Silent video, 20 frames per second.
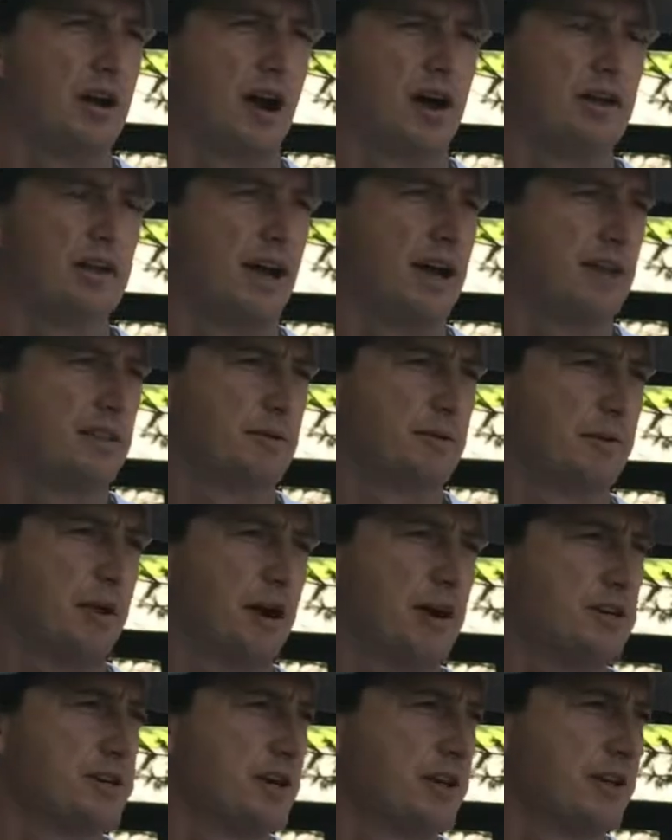I'd like the
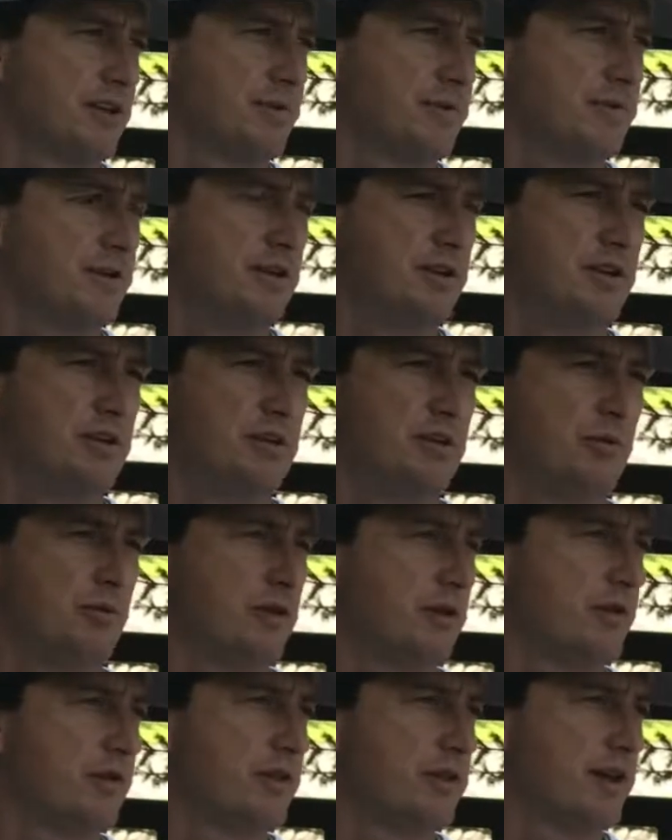blockchain community to
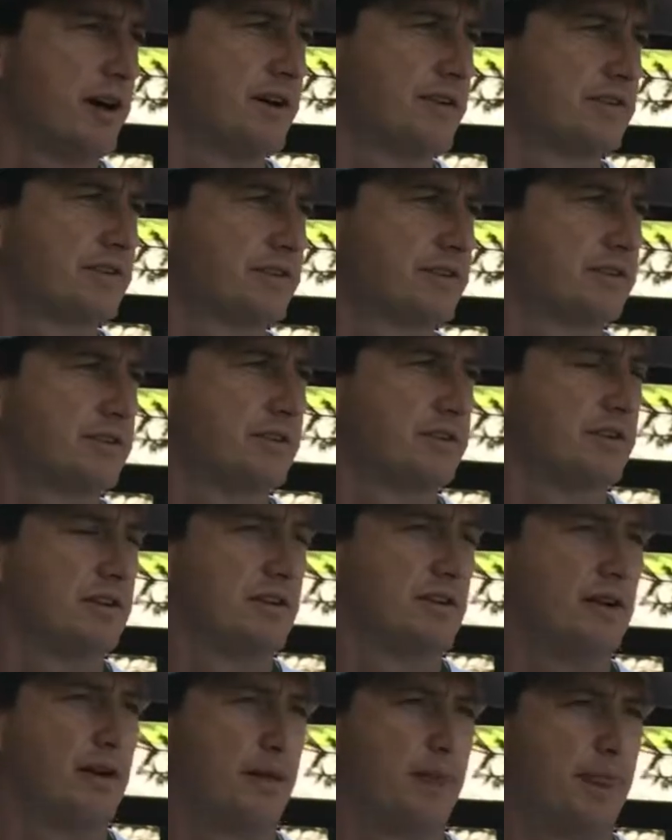work with us, hmm.
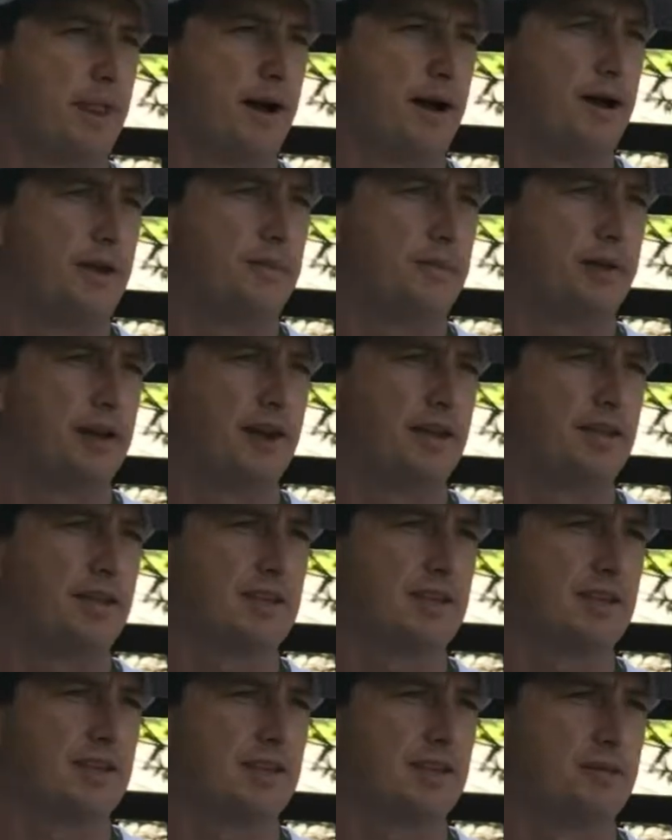uh, but I
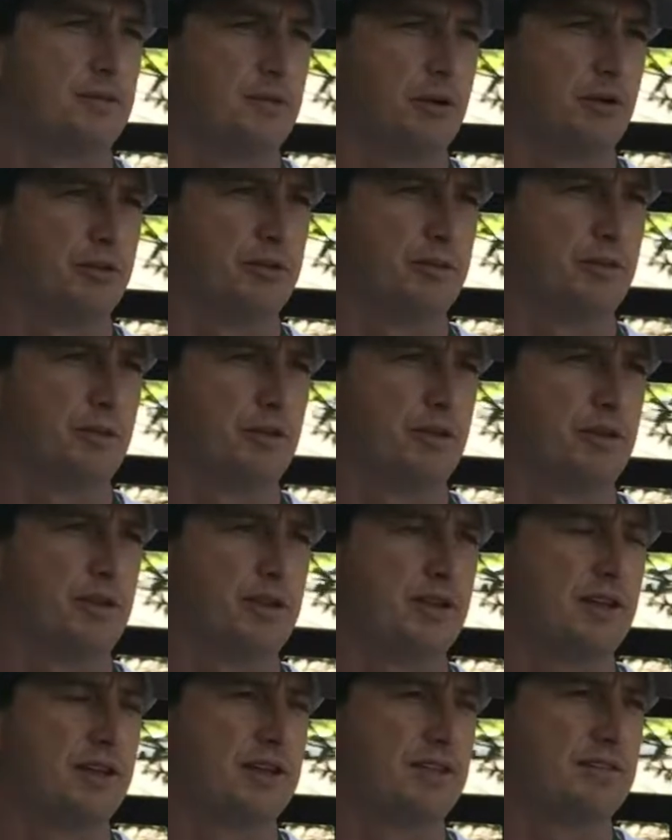think that the most
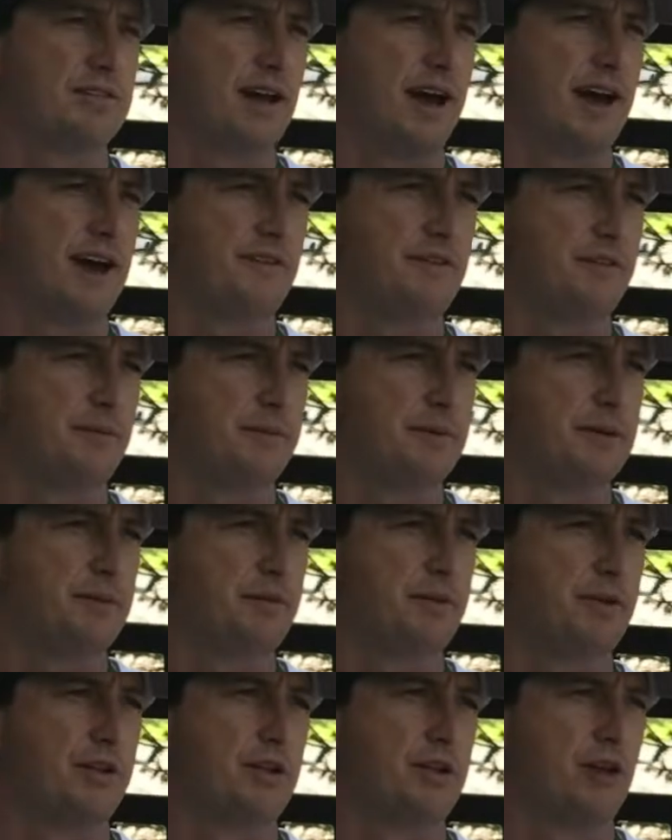important thing is to have the
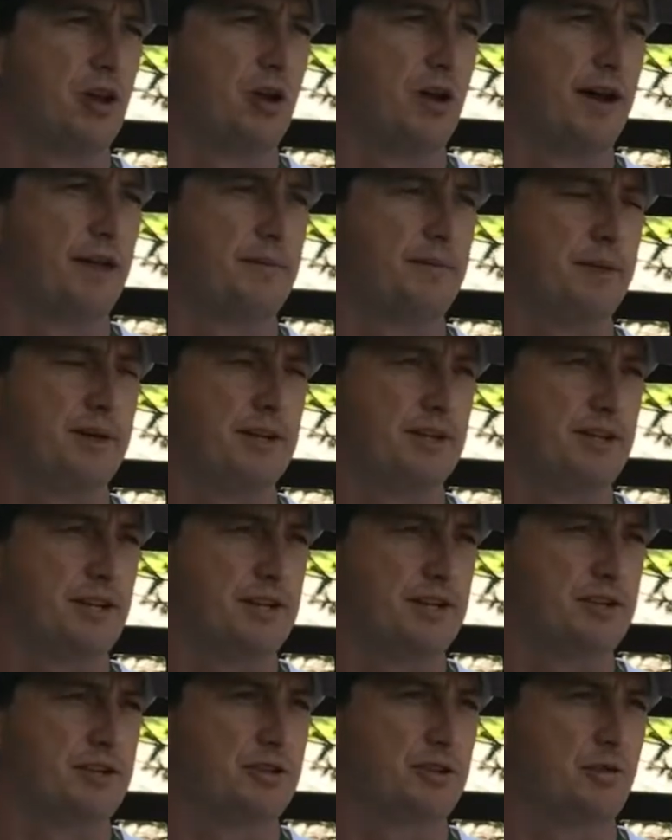people that know how to make
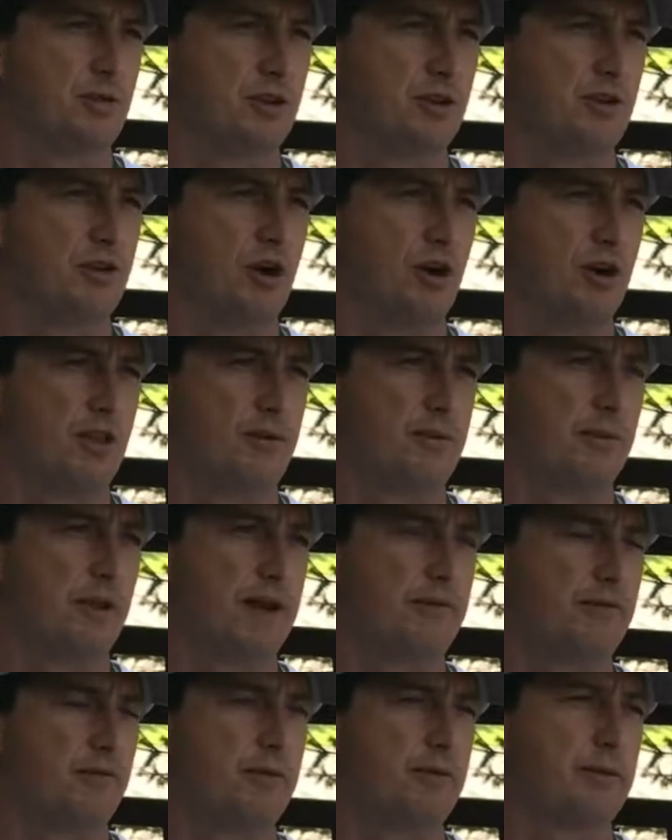change in the world on the
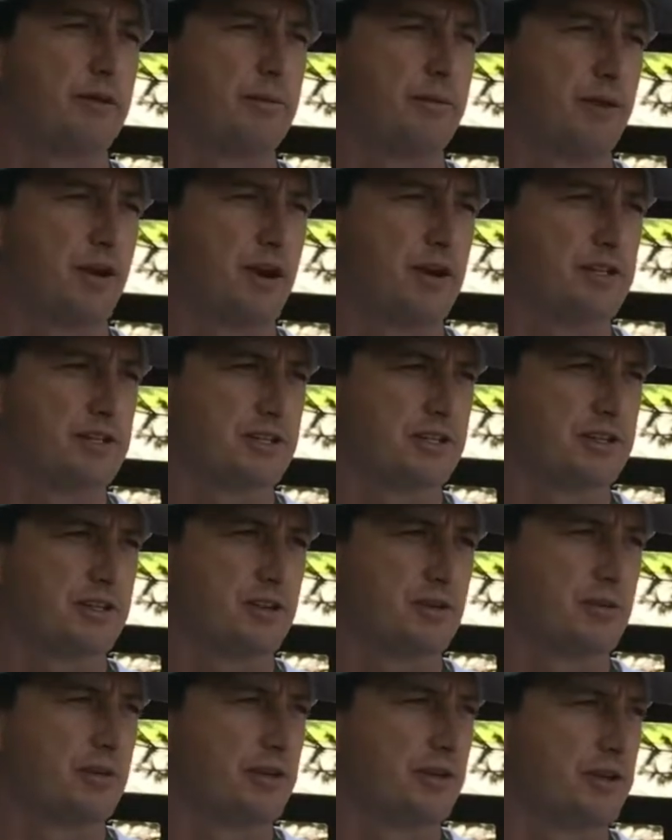platform, and the projects
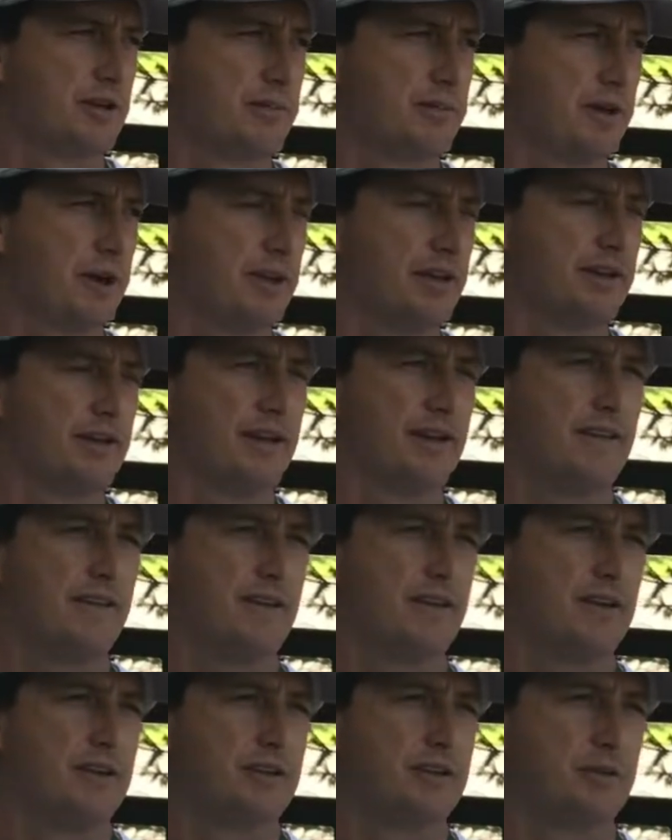that are really compelling
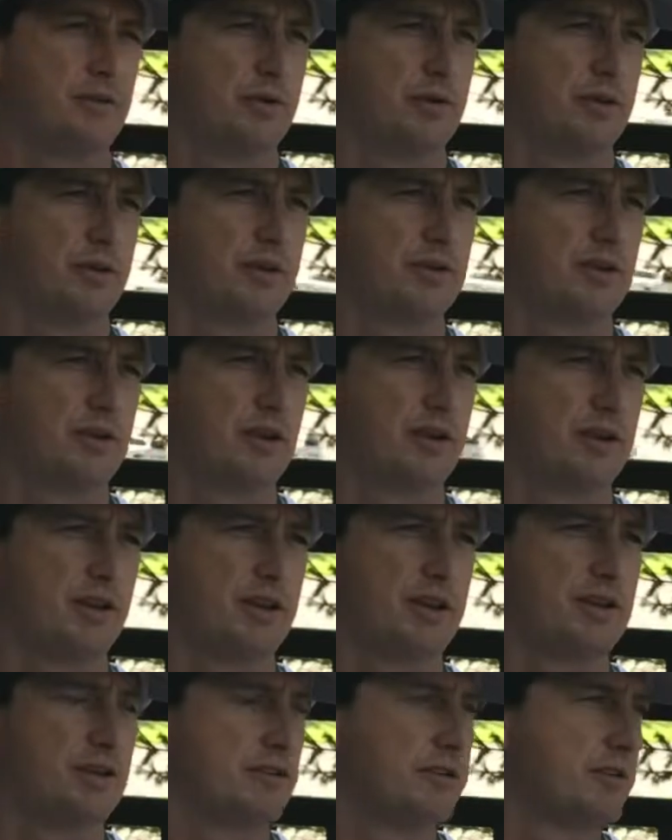to really start
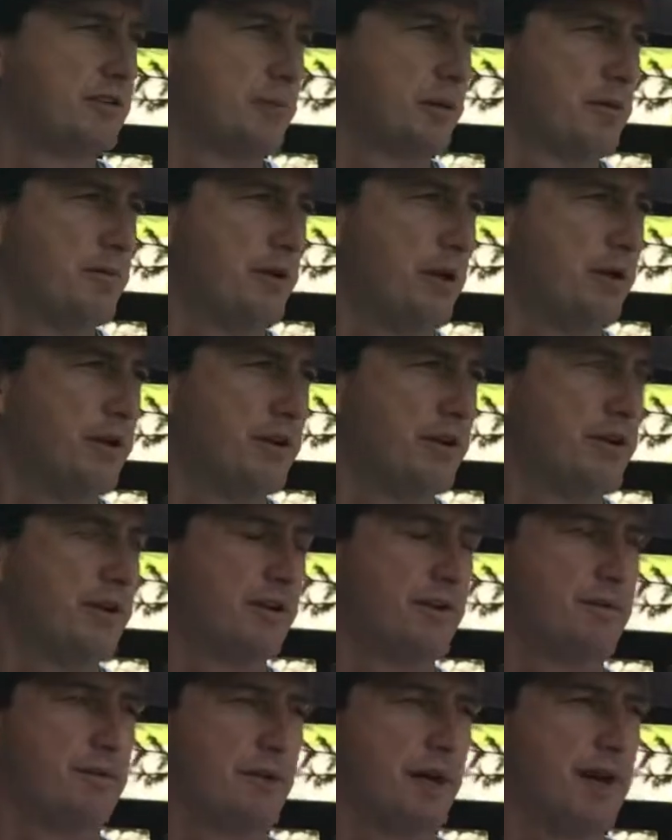getting promoted
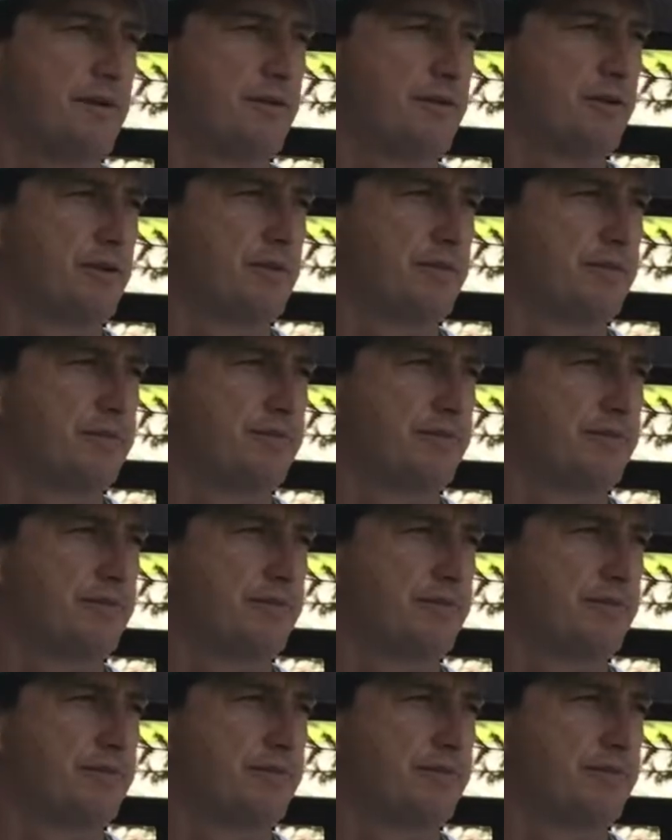on the platform,